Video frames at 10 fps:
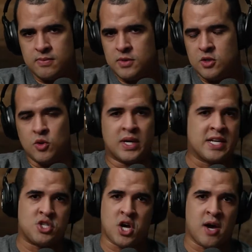you'll get
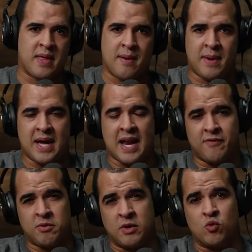a job that might have
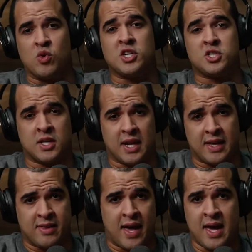to be rushed
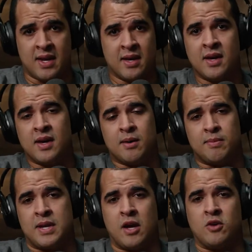like that,
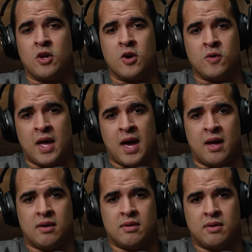but now you know that